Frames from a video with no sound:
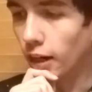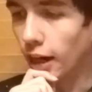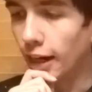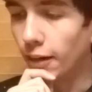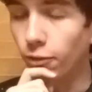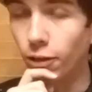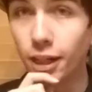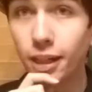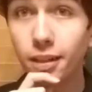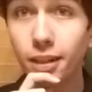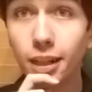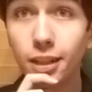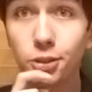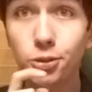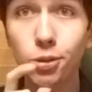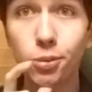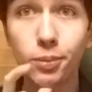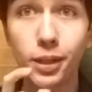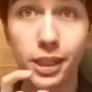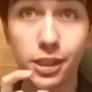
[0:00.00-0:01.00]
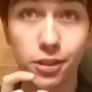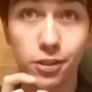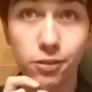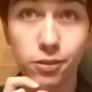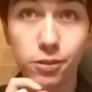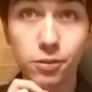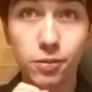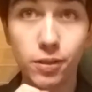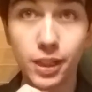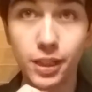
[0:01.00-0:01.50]
I recognize what mango
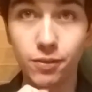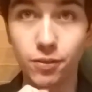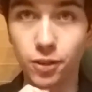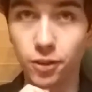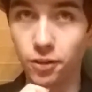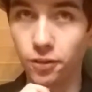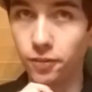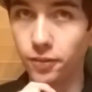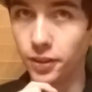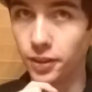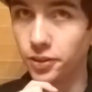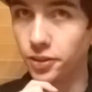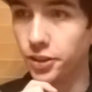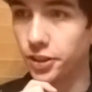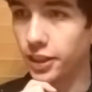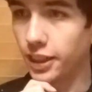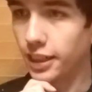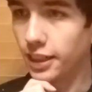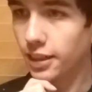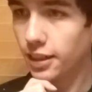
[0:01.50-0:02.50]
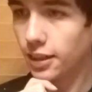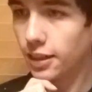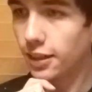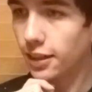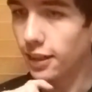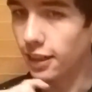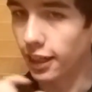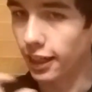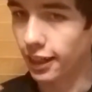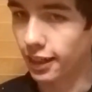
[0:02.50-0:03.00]
flavored feels like,
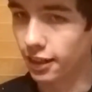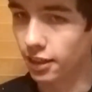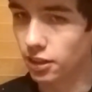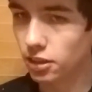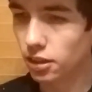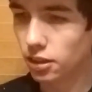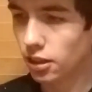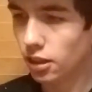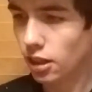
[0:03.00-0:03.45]
and